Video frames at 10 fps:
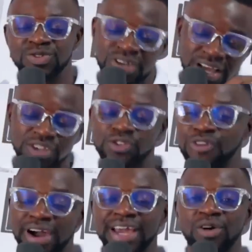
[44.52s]
no enso
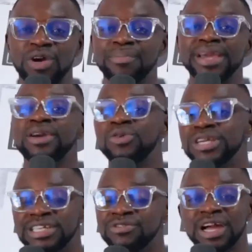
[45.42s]
fa kan e ho e be ye wo
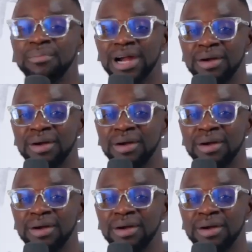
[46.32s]
interview kama